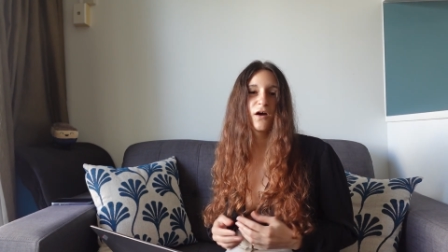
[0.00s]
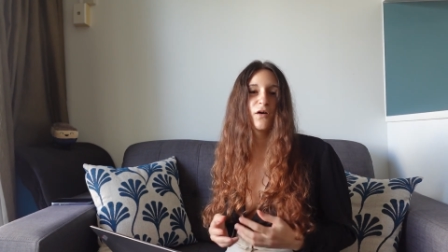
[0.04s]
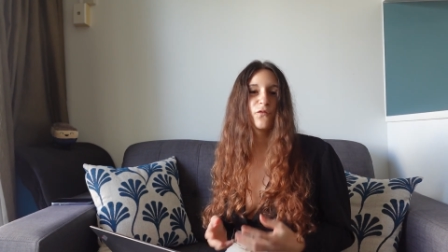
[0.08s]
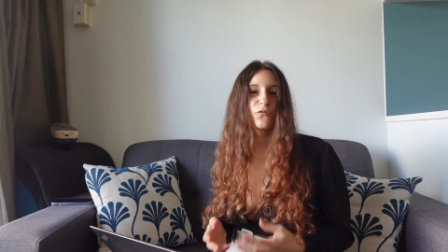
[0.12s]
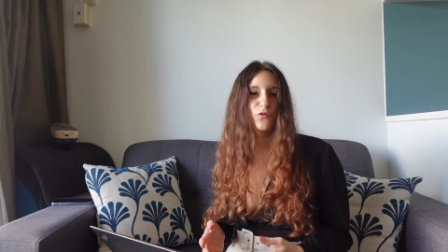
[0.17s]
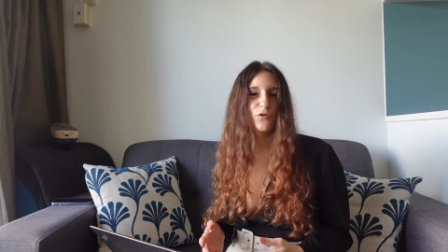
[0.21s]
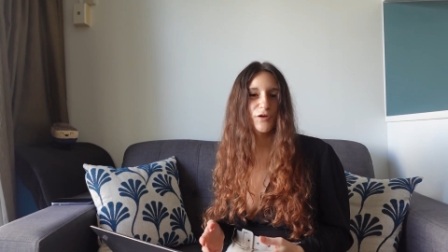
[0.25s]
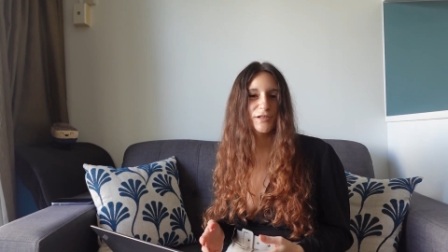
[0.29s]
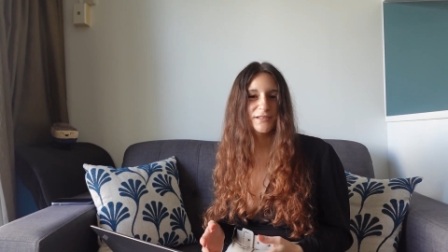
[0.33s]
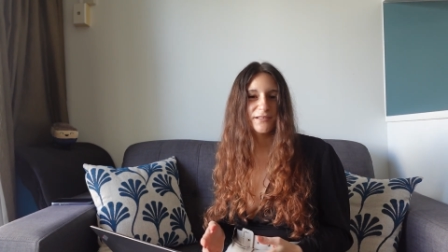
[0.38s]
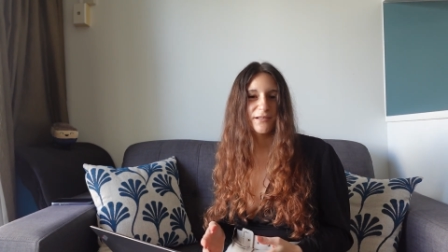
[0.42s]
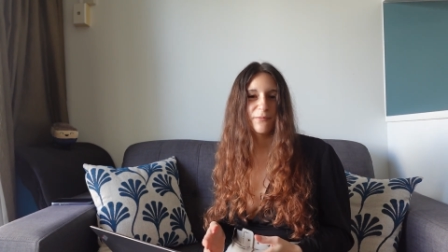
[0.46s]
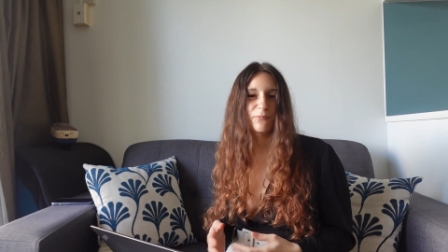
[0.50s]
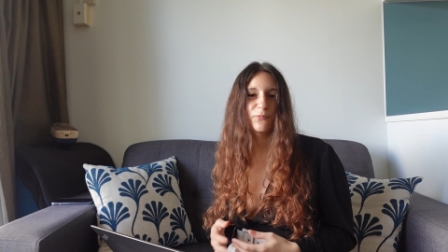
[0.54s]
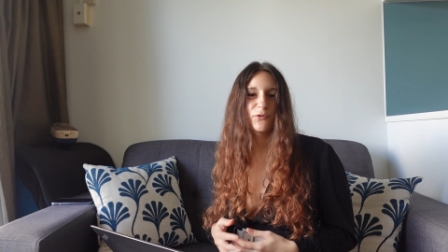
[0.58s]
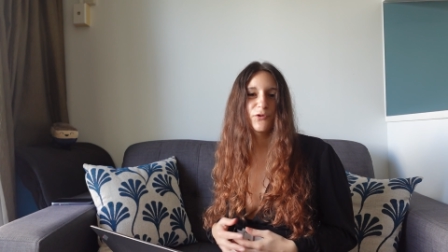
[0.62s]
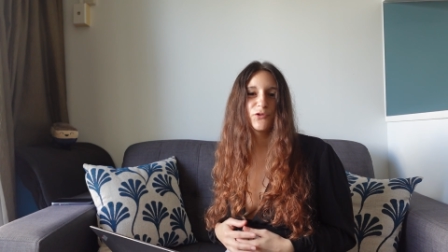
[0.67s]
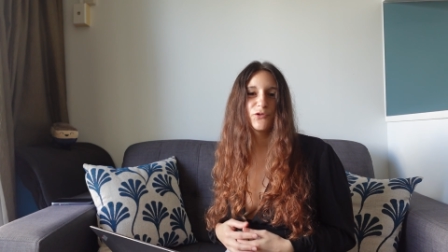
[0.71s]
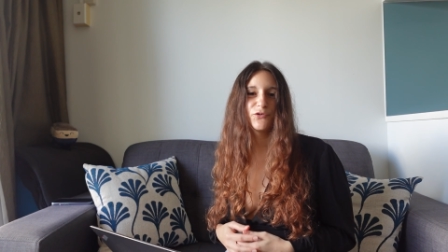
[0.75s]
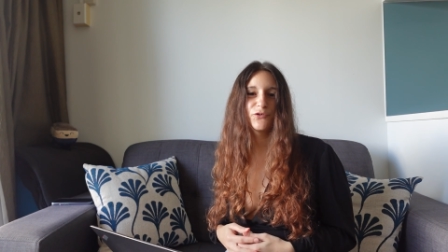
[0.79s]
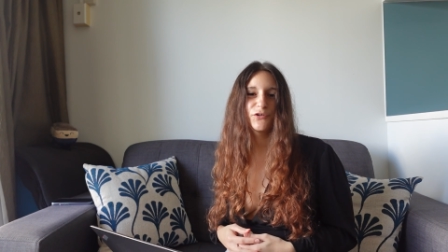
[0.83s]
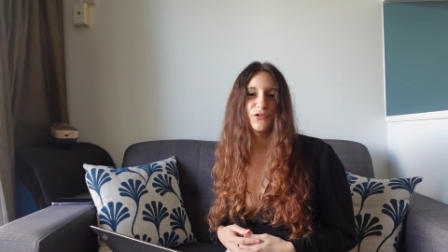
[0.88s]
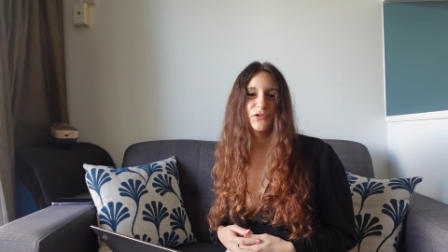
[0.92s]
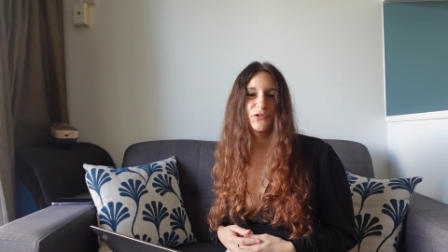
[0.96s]
For example,
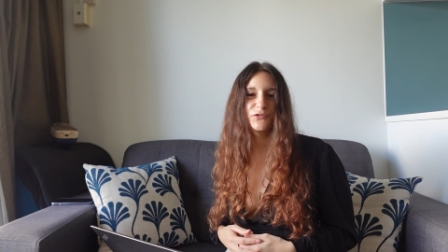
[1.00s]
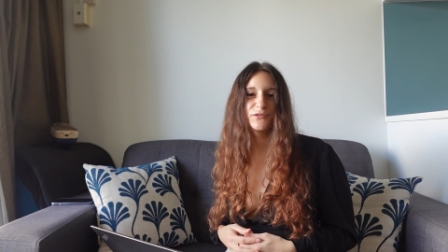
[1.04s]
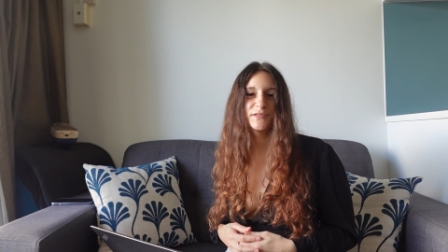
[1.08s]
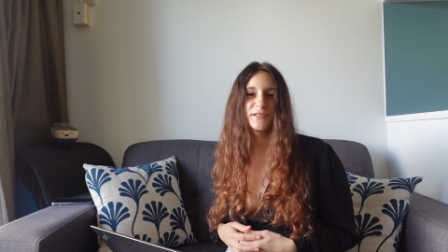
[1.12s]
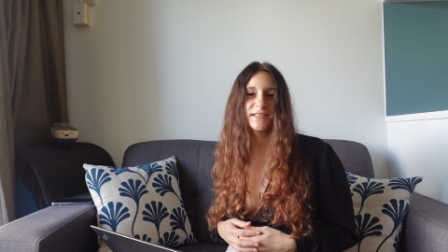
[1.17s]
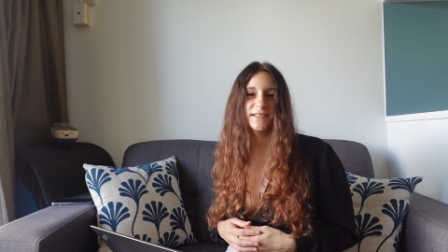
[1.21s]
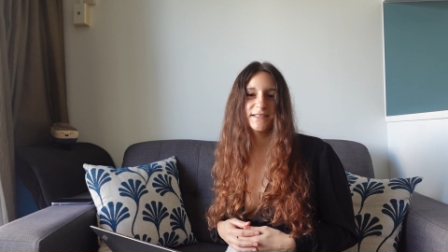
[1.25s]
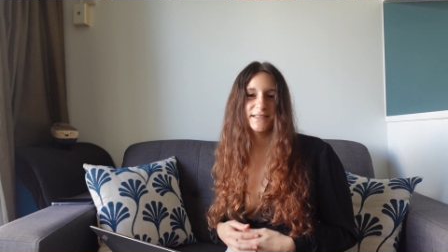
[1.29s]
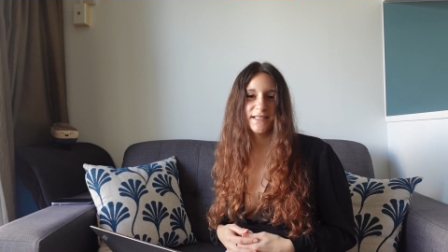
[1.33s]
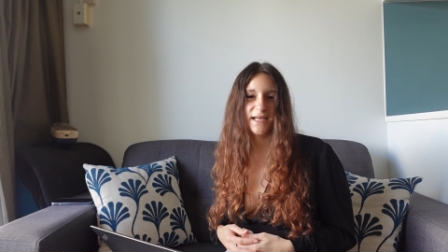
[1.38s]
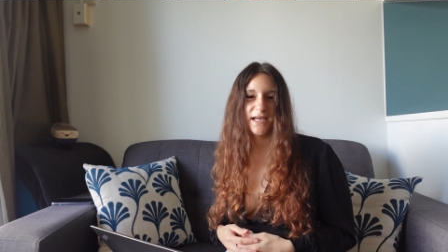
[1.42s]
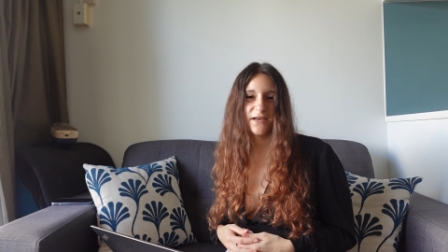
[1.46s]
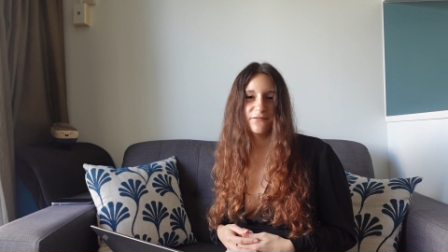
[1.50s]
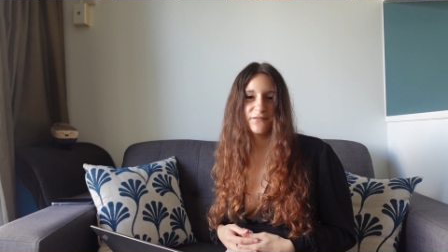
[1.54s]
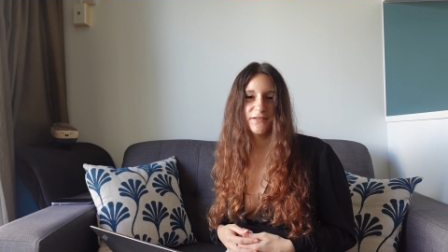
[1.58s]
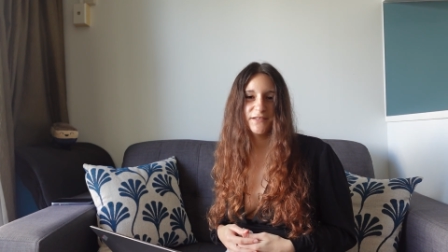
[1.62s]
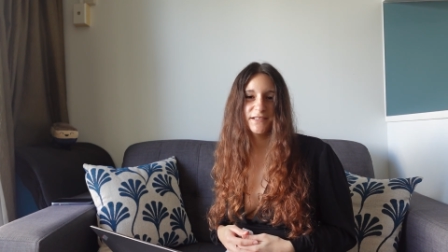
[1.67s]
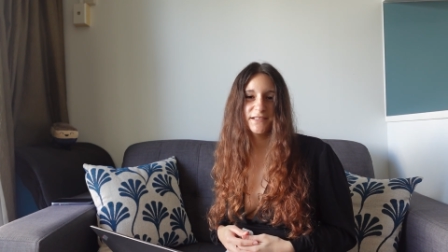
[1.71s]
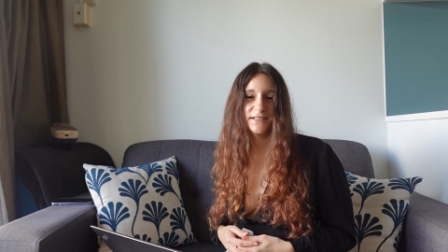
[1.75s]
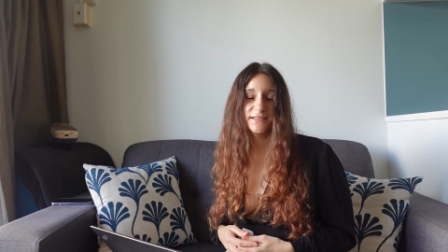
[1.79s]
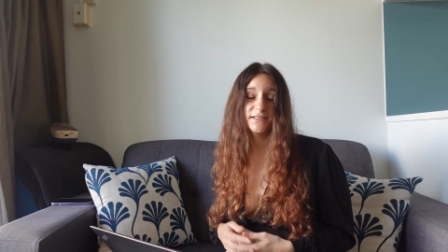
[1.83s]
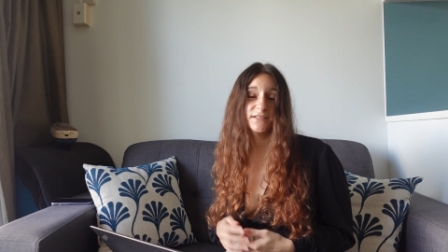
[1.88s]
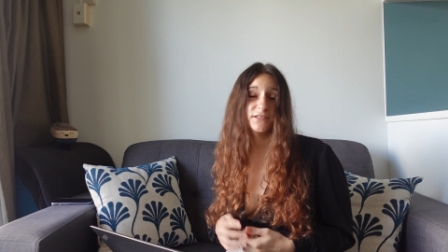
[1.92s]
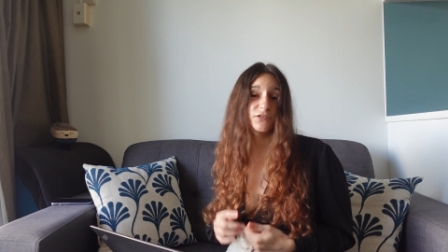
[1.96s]
you can use as
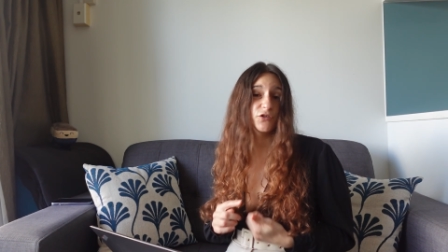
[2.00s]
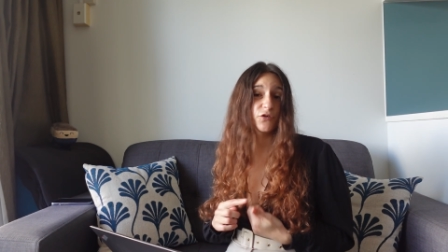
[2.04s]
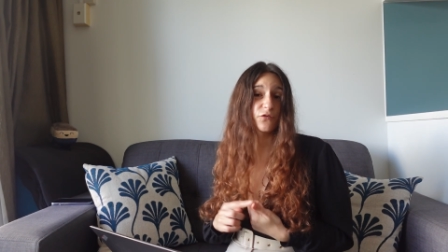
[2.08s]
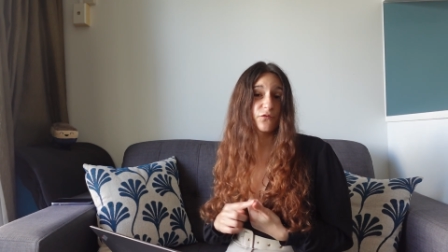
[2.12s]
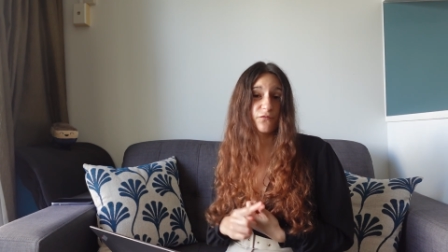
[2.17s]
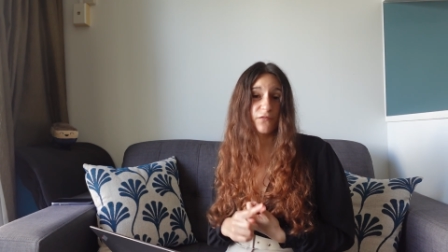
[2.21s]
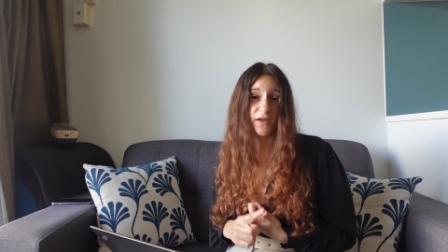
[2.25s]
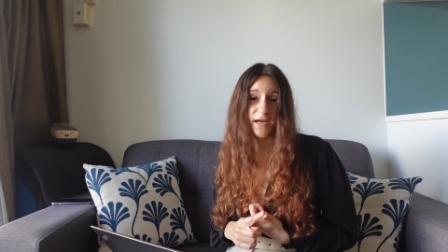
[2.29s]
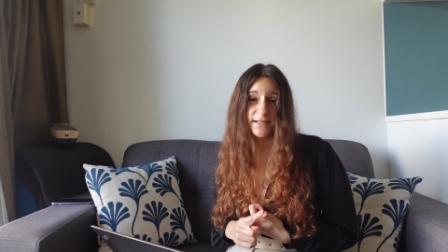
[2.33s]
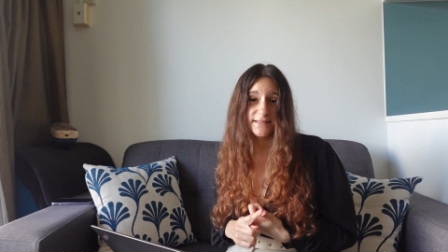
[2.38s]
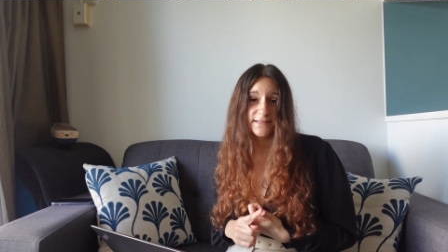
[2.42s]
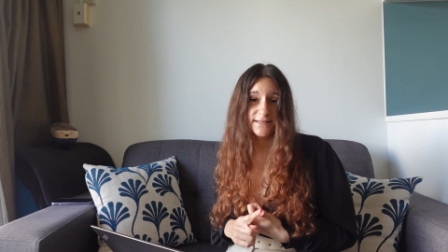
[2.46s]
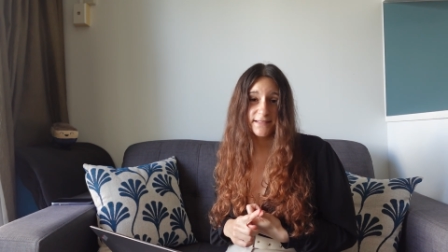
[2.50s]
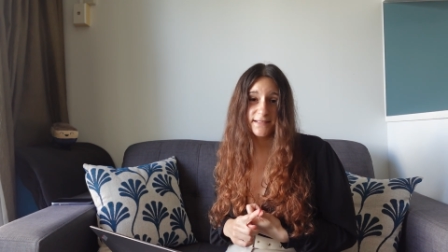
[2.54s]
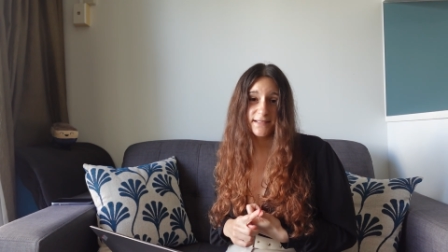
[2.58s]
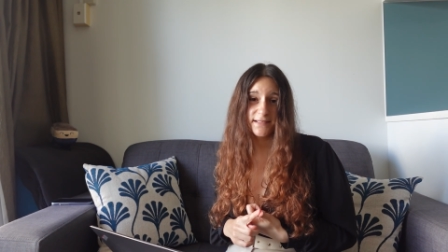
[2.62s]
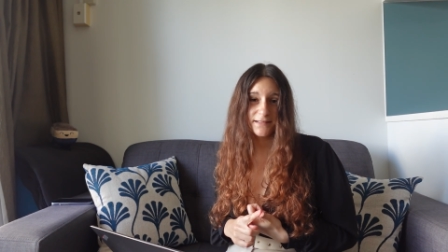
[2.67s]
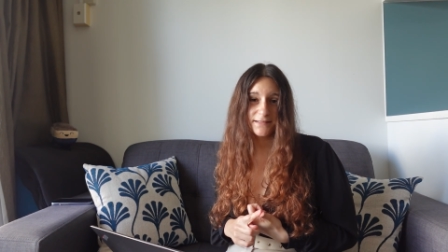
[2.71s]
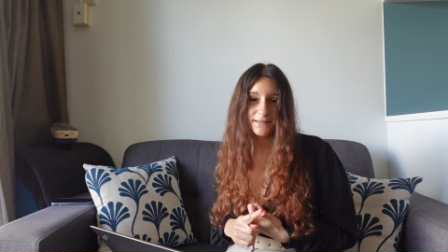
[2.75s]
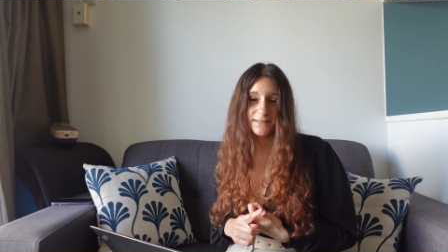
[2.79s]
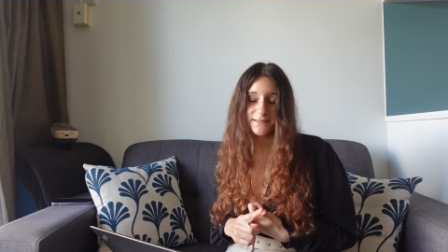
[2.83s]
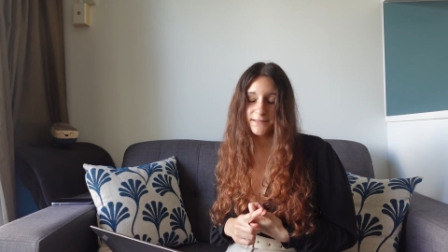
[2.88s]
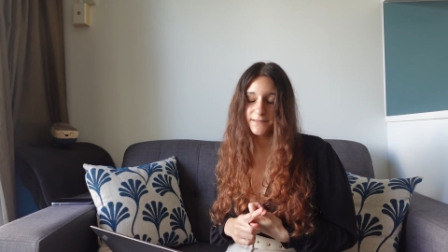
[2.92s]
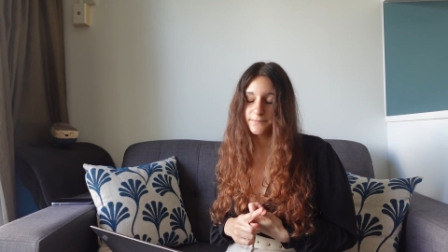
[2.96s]
evidence your flight
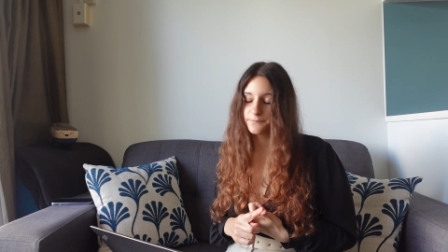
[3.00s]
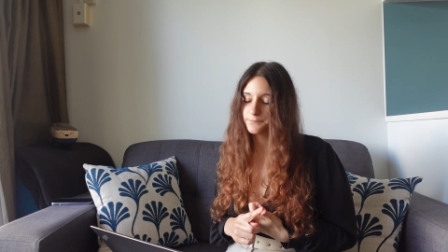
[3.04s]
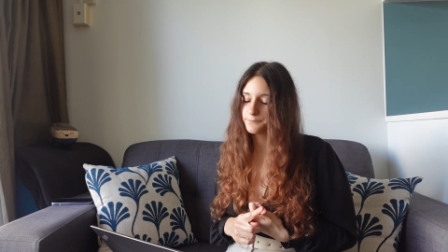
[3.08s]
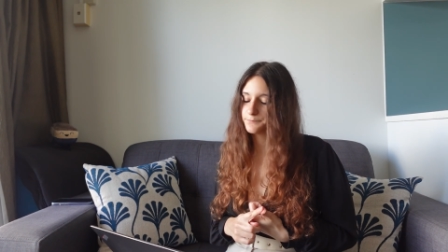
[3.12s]
tickets,